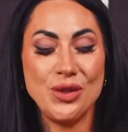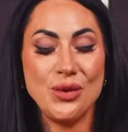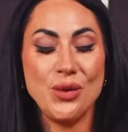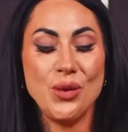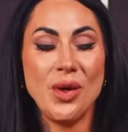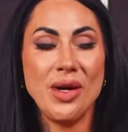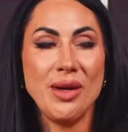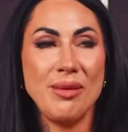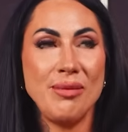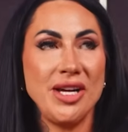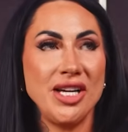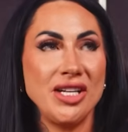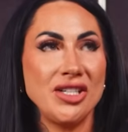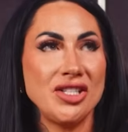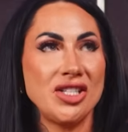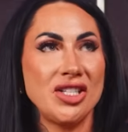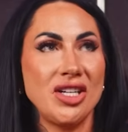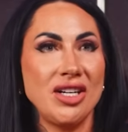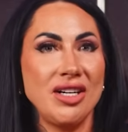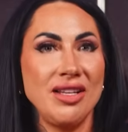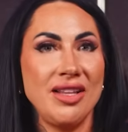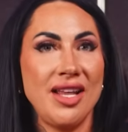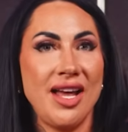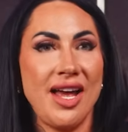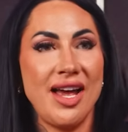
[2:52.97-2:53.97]
You want to make
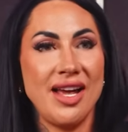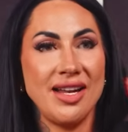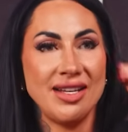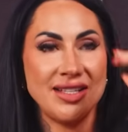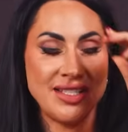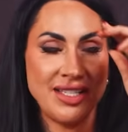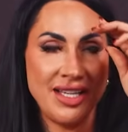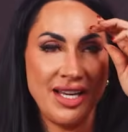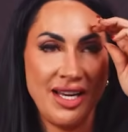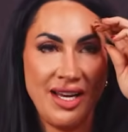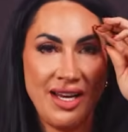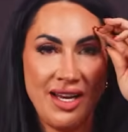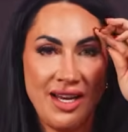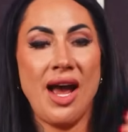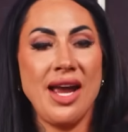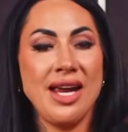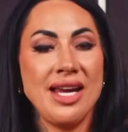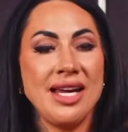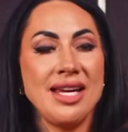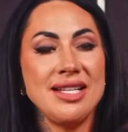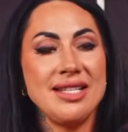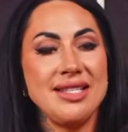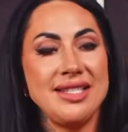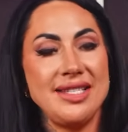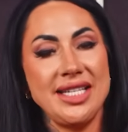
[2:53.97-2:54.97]
sure that I
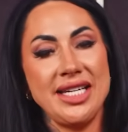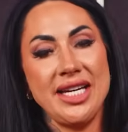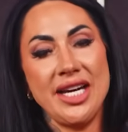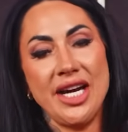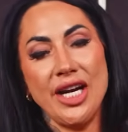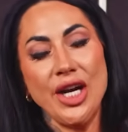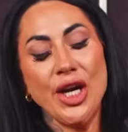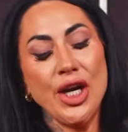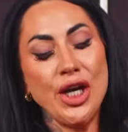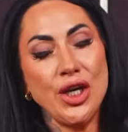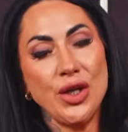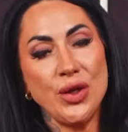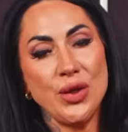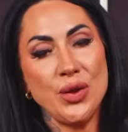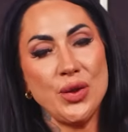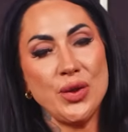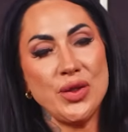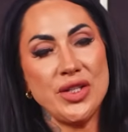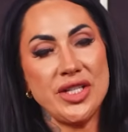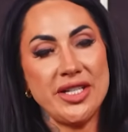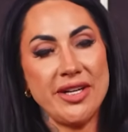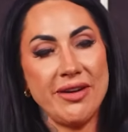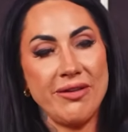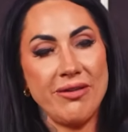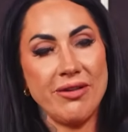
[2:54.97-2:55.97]
can see a
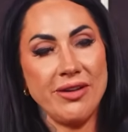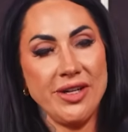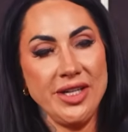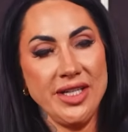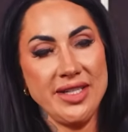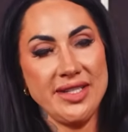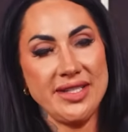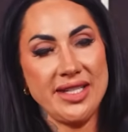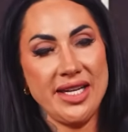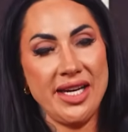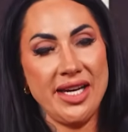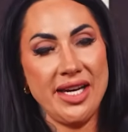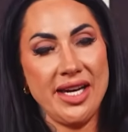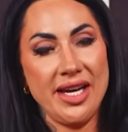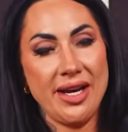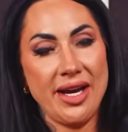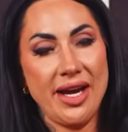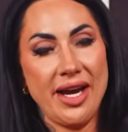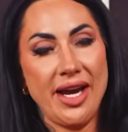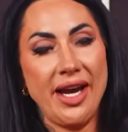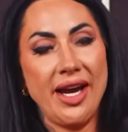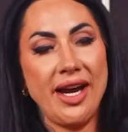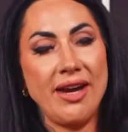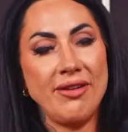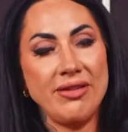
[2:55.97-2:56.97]
huge difference in
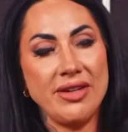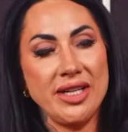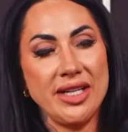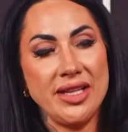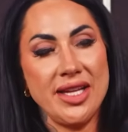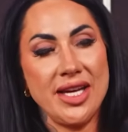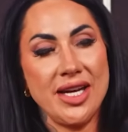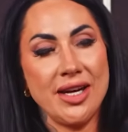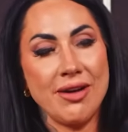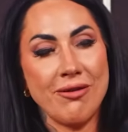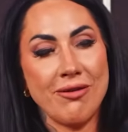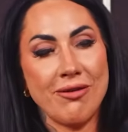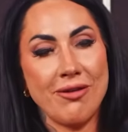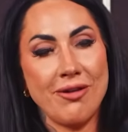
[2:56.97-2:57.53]
everything